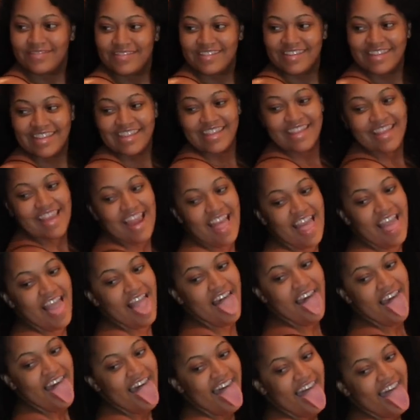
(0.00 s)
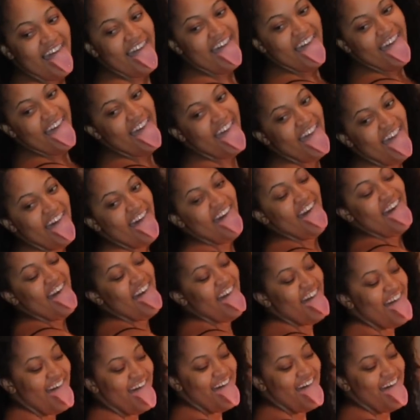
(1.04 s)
hop, bop, sip hop, bop, run